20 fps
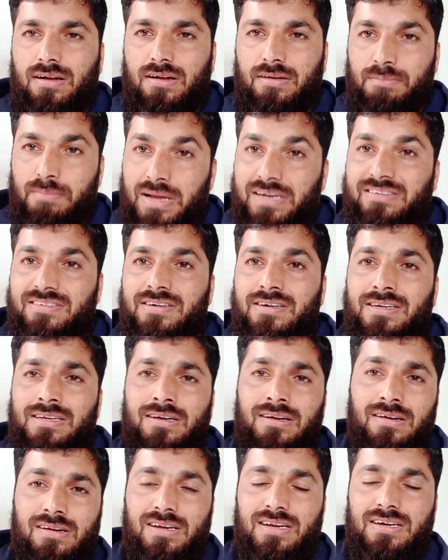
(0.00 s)
mentioned
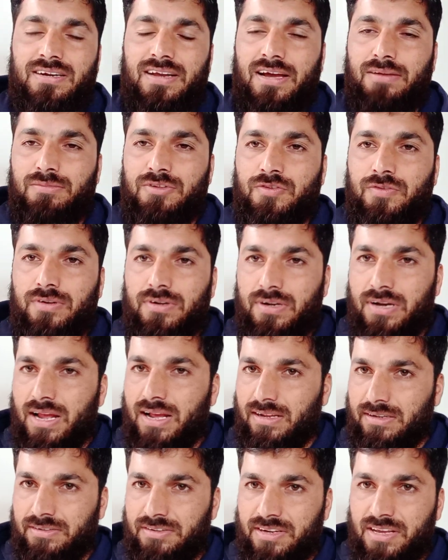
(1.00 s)
in earlier times for
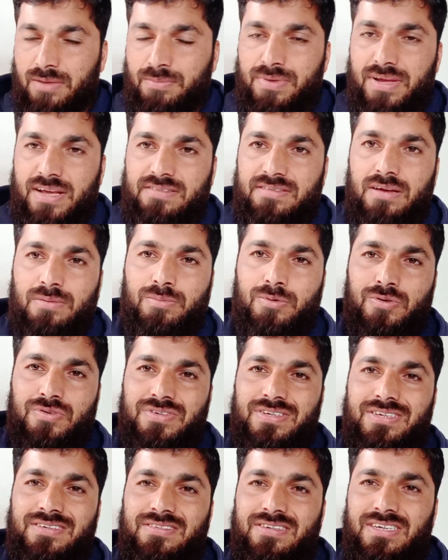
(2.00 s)
JKP SI
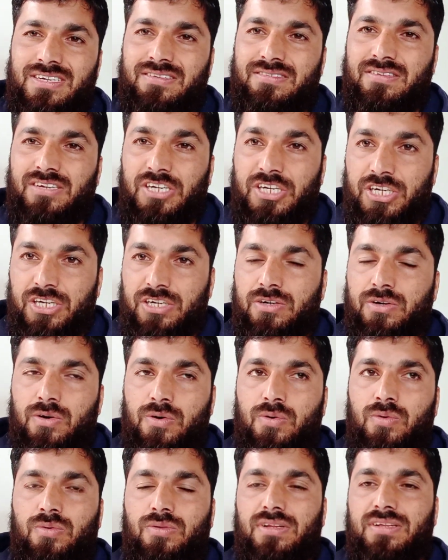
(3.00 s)
post is
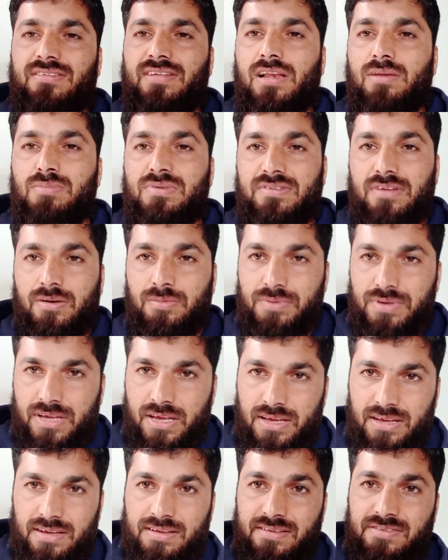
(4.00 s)
ditto the syllabus of
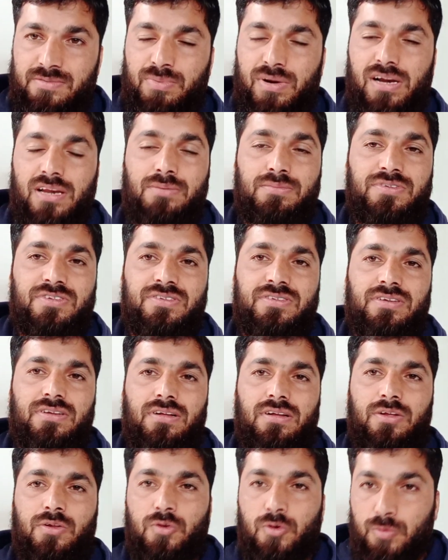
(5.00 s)
KS prelims,
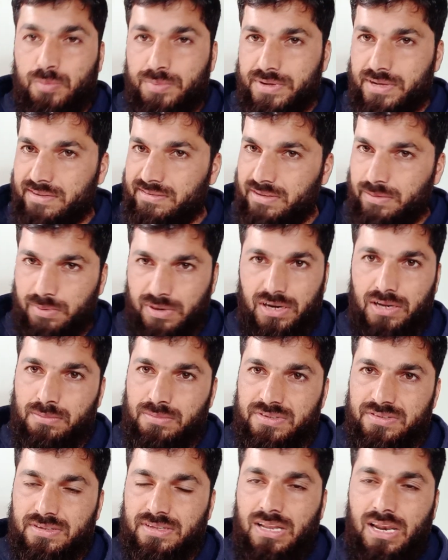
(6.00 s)
UPSC
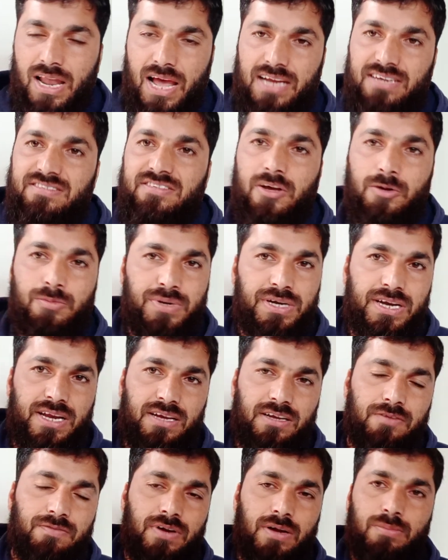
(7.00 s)
prelims. The lines have been
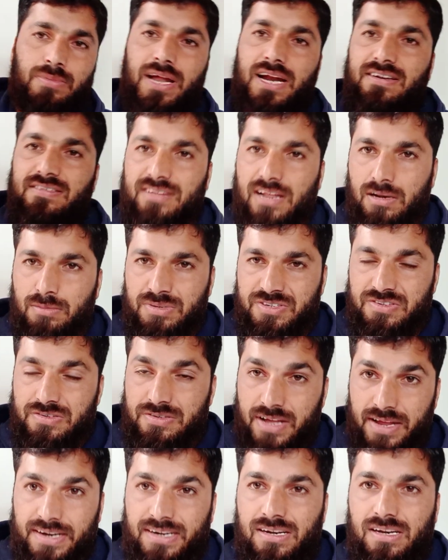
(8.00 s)
taken from that syllabus
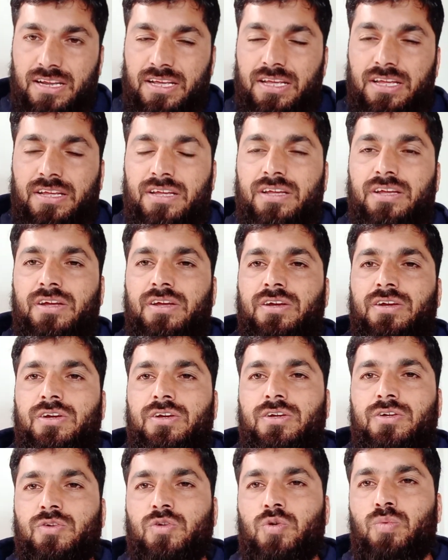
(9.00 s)
directly.
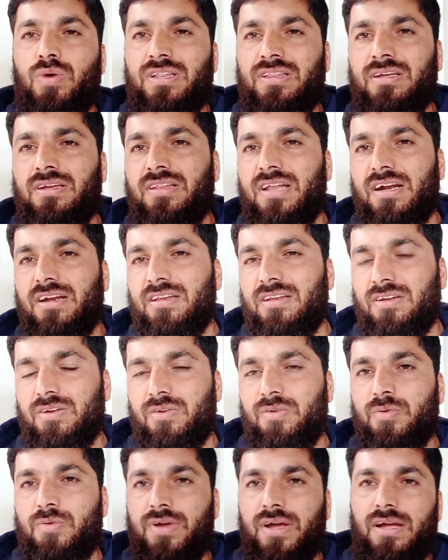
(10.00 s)
So one thing that
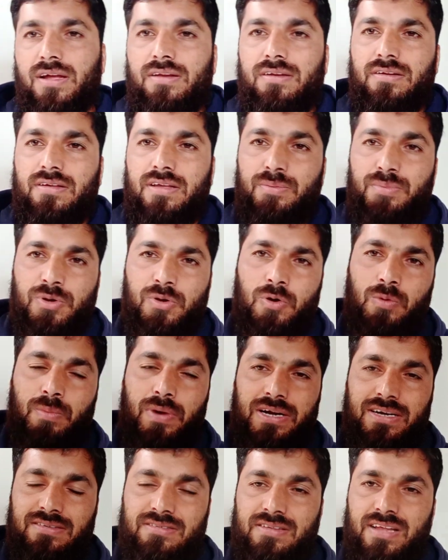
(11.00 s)
you can keep in your
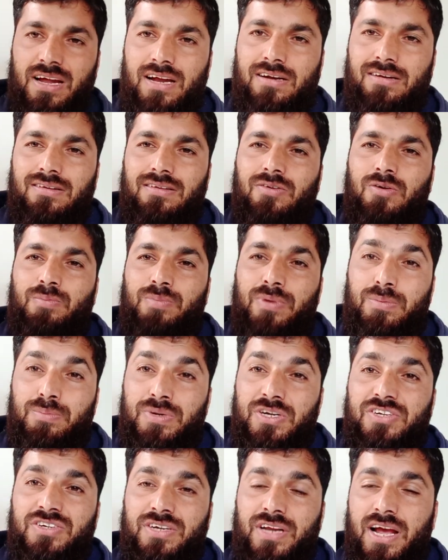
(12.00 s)
mind is that your
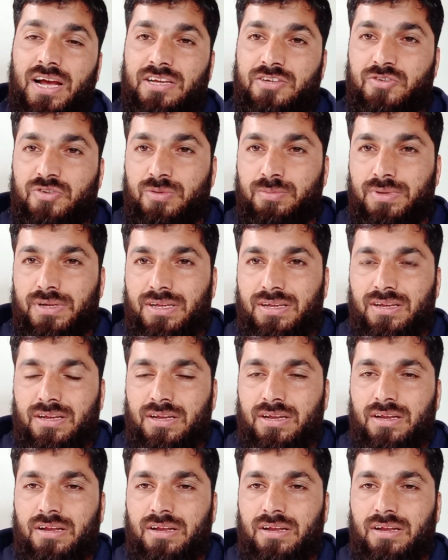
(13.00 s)
preparation has to be